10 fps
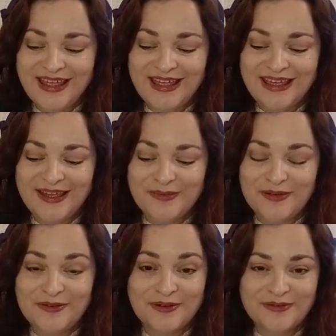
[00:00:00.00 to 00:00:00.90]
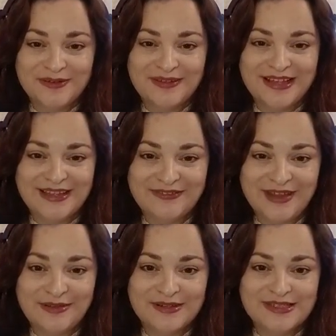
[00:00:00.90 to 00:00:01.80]
or if
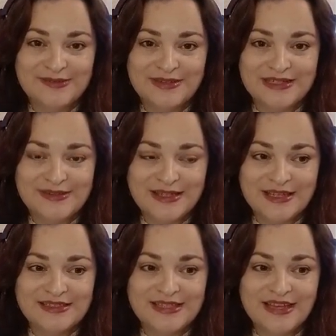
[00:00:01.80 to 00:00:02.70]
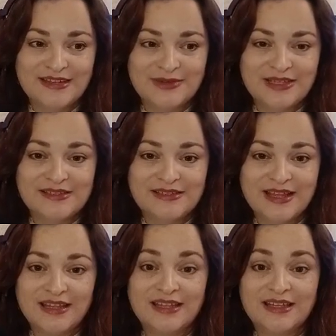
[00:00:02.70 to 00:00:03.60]
that wants to be extended, we can
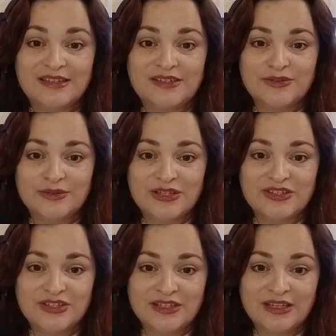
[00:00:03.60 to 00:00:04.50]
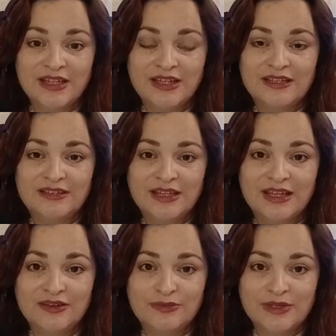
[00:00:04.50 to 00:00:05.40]
say the intuition, the
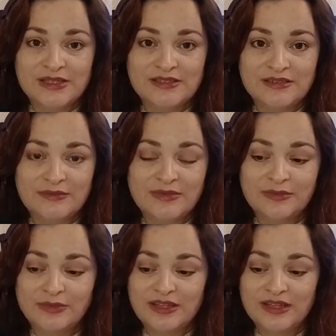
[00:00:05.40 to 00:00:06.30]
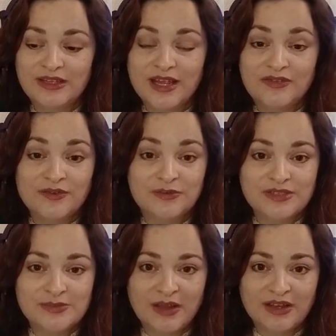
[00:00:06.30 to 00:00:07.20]
inner wisdom within
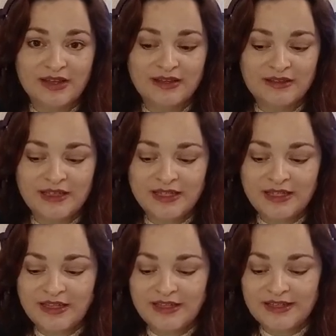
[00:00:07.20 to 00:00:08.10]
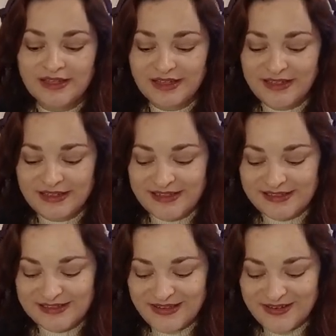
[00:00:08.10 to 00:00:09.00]
everyone's body.
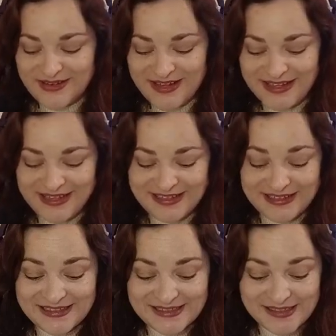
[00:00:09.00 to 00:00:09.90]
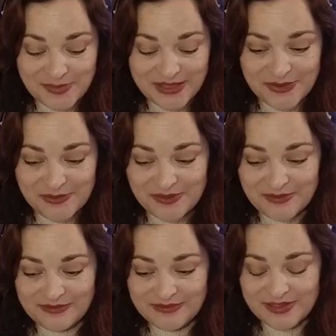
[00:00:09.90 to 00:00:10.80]
So this is a big
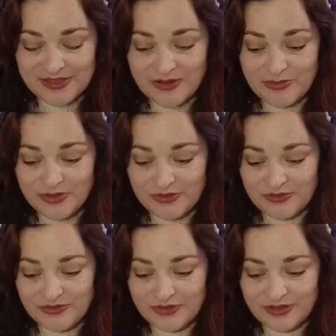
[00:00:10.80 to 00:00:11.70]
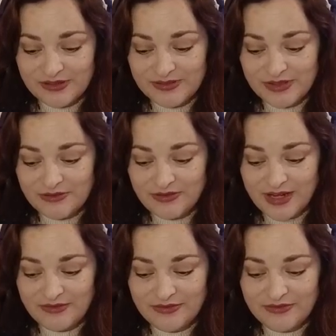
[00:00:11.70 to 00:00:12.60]
one, so beautiful, so
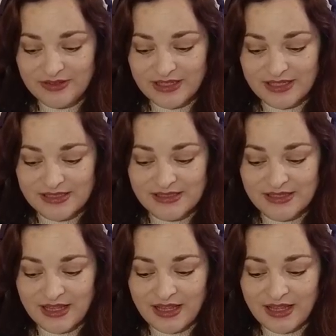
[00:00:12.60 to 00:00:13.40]
grateful for this.